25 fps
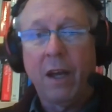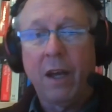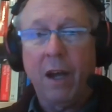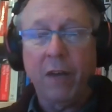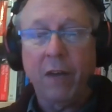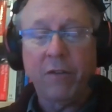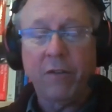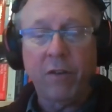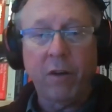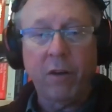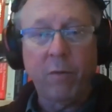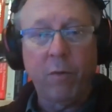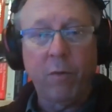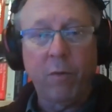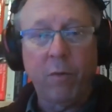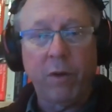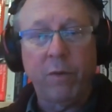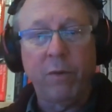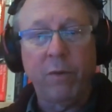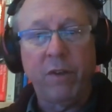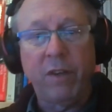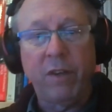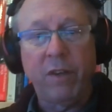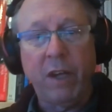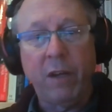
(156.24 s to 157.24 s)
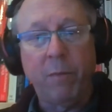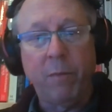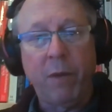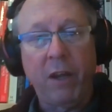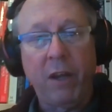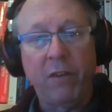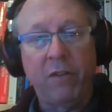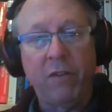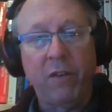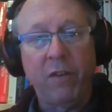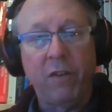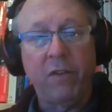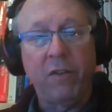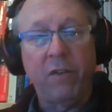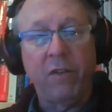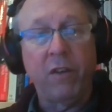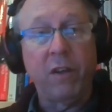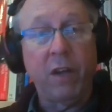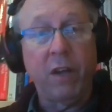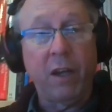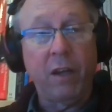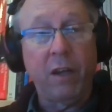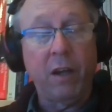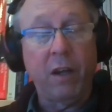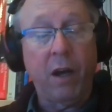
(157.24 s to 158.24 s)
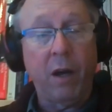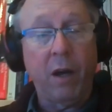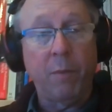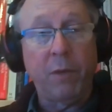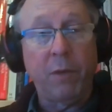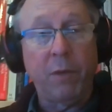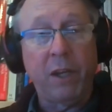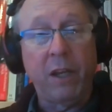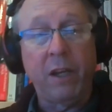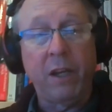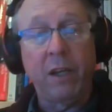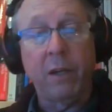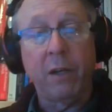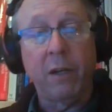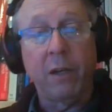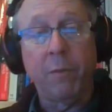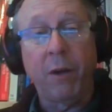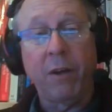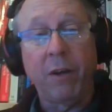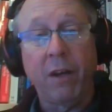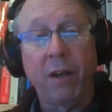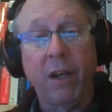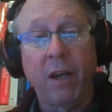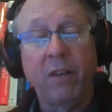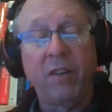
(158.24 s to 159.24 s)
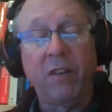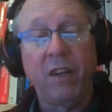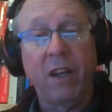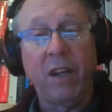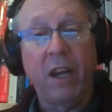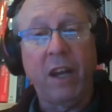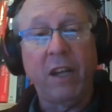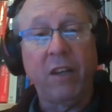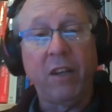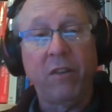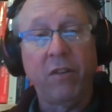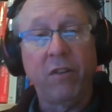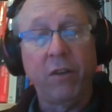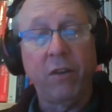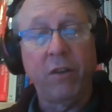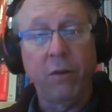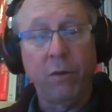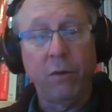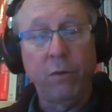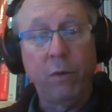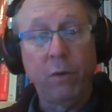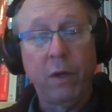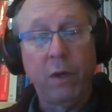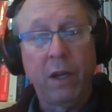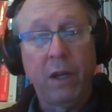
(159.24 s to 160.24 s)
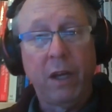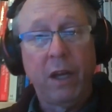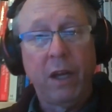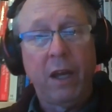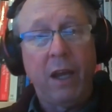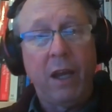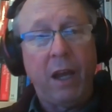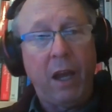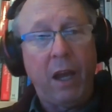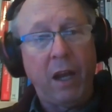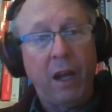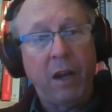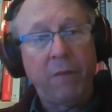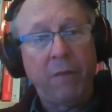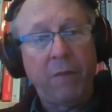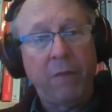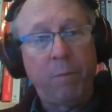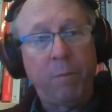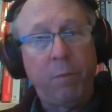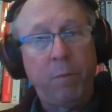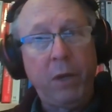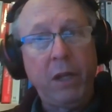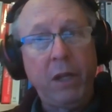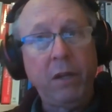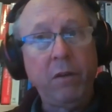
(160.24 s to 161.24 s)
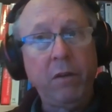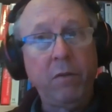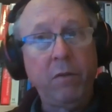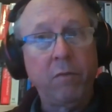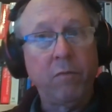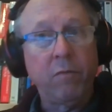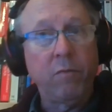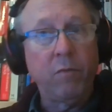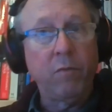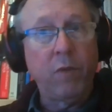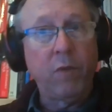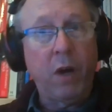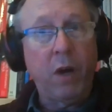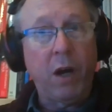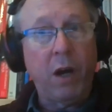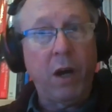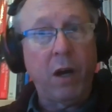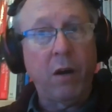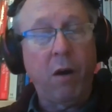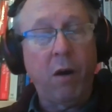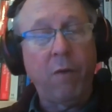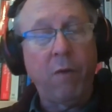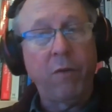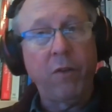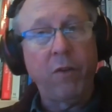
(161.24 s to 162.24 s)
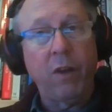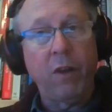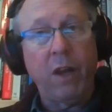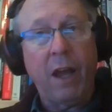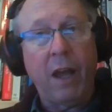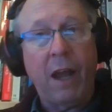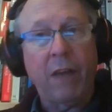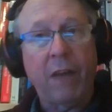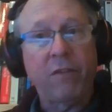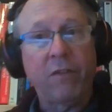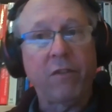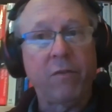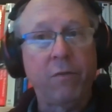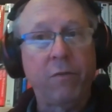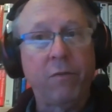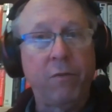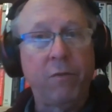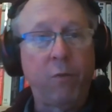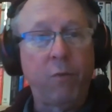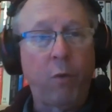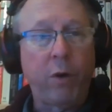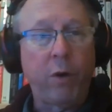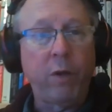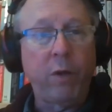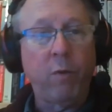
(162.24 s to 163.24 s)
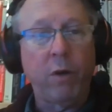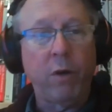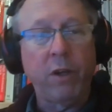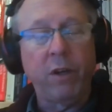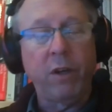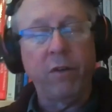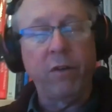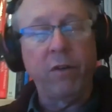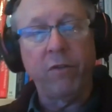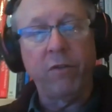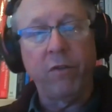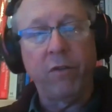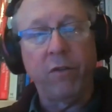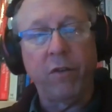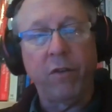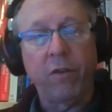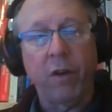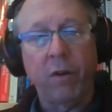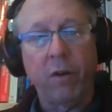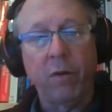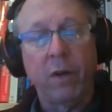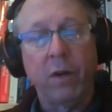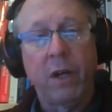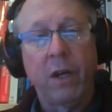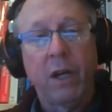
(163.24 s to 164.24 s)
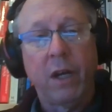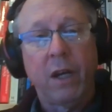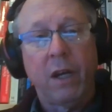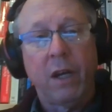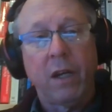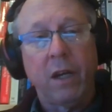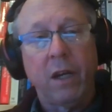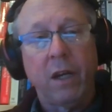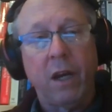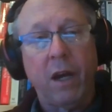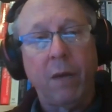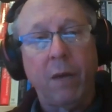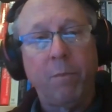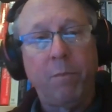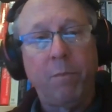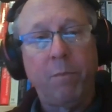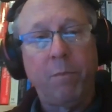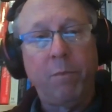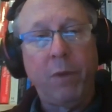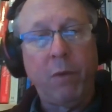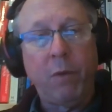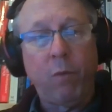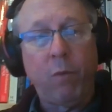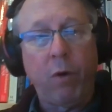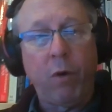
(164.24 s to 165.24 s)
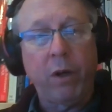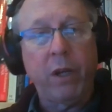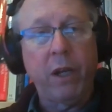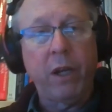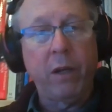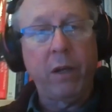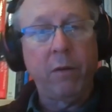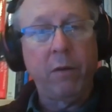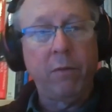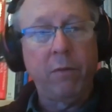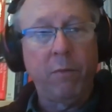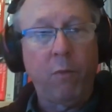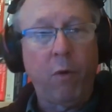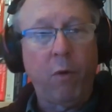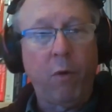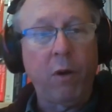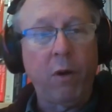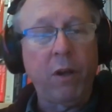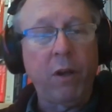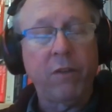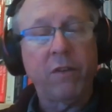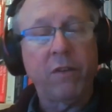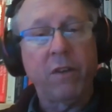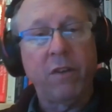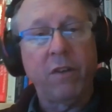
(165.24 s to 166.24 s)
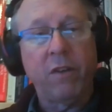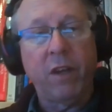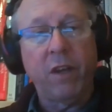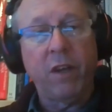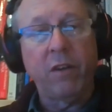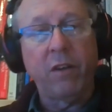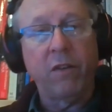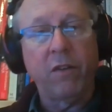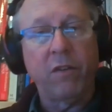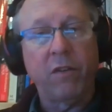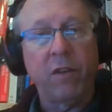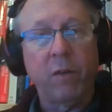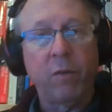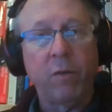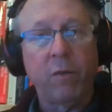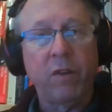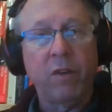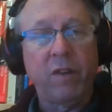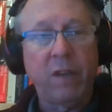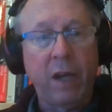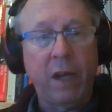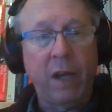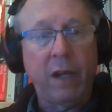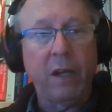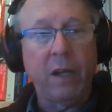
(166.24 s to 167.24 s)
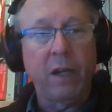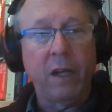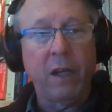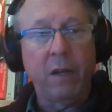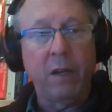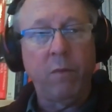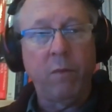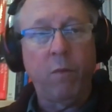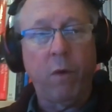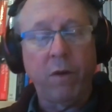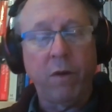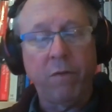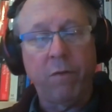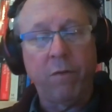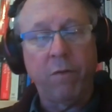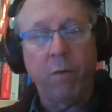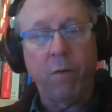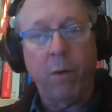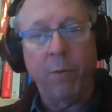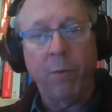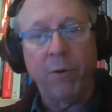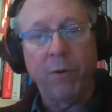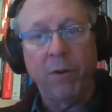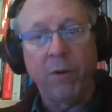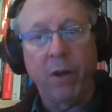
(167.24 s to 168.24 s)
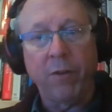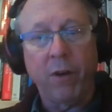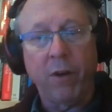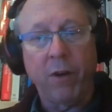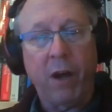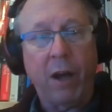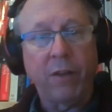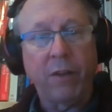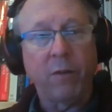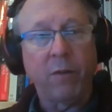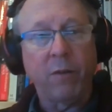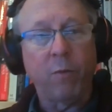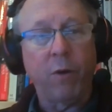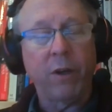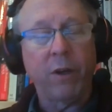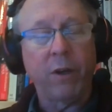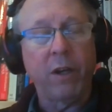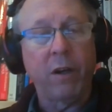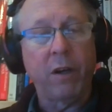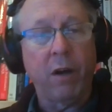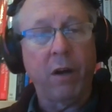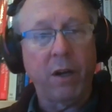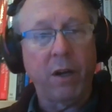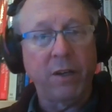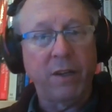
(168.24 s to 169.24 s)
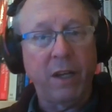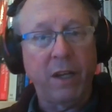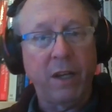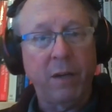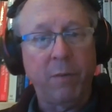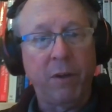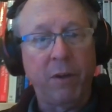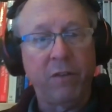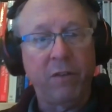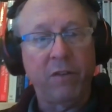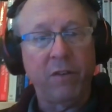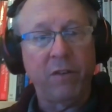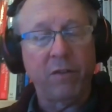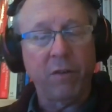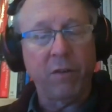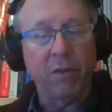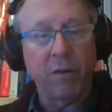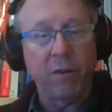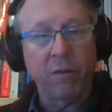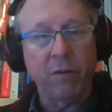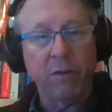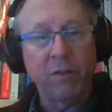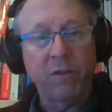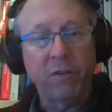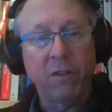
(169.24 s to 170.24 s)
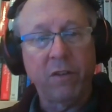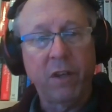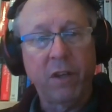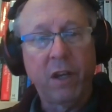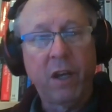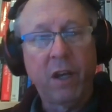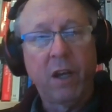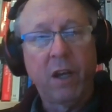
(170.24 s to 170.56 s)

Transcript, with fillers: I started working with databases in uh, beginning in about 1982, and I've been uh, over the last 41 years or so, uh, been working more or less continuously with data in one form or another, either working on database internals,